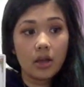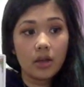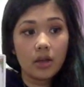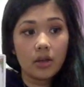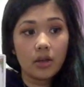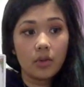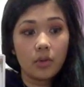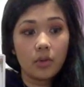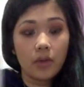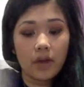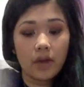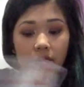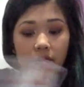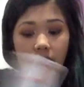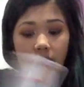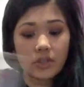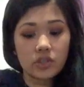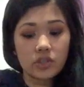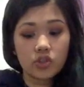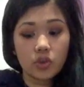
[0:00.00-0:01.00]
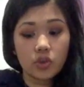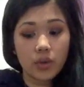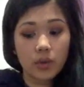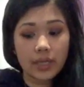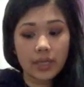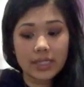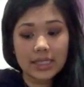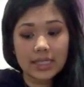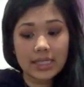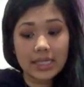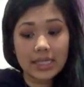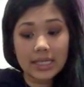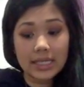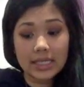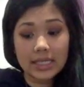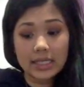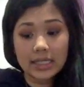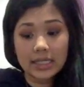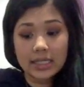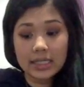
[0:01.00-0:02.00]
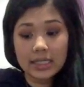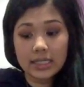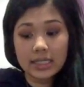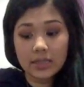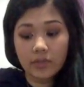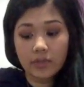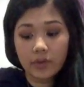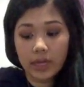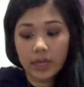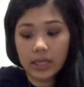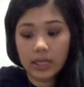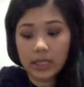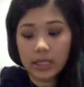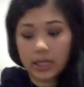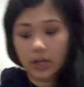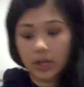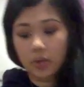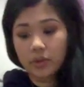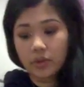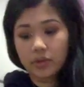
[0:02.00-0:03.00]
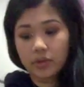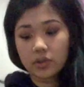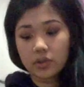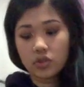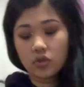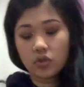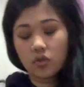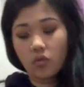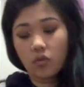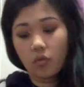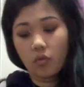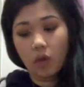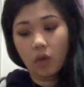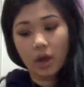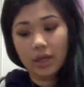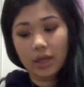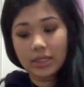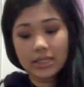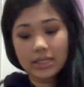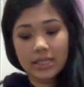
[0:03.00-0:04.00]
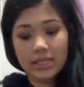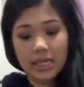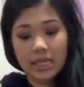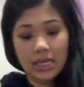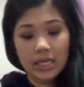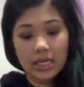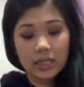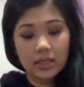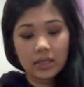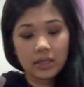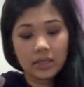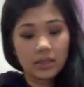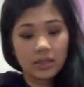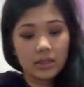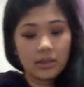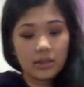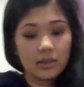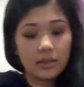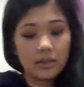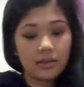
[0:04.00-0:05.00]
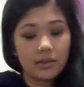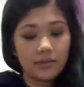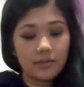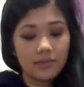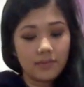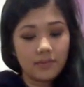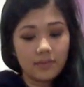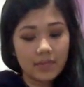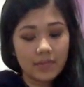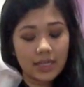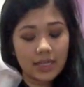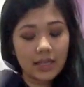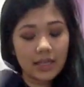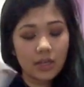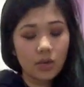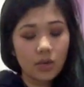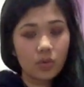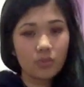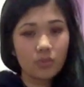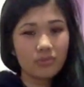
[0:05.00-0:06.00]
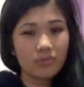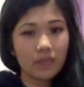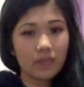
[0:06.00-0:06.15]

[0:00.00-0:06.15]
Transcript: Whatever this choice is right here with the Two of Wands, it's like they don't